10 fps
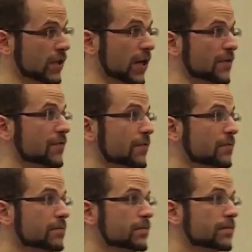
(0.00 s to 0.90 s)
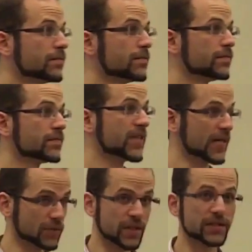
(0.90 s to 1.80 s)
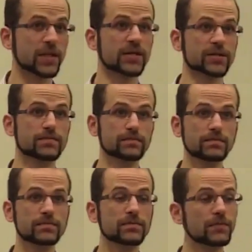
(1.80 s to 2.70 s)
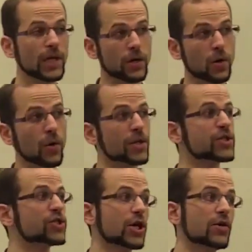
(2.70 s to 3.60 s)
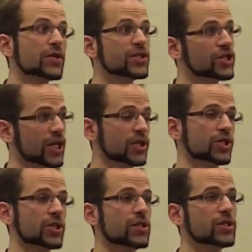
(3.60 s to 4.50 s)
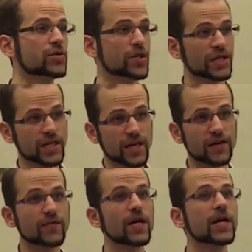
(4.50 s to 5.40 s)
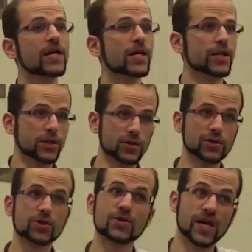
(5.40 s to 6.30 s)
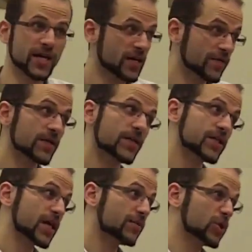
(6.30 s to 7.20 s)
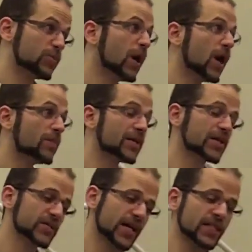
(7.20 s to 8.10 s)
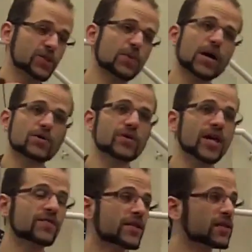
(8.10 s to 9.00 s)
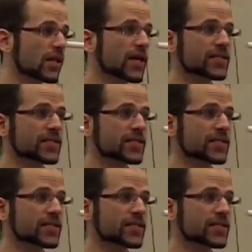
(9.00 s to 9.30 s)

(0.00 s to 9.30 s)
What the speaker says: for your life. That's what it does. A cortisone injection you can give, usually you can't give it in the same spot because that spot you gave it in the